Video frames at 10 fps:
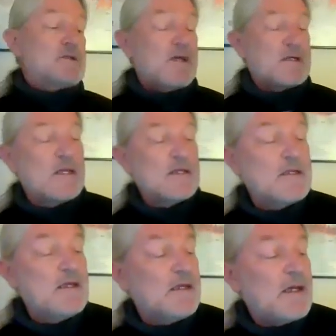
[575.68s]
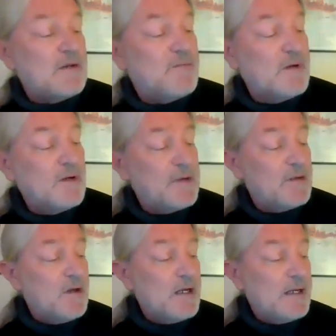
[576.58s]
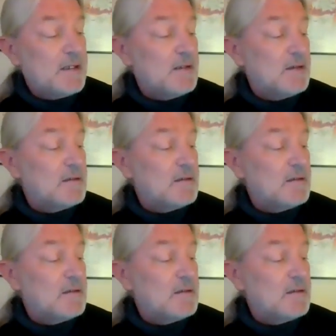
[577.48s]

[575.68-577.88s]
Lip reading: 2018 California red wine.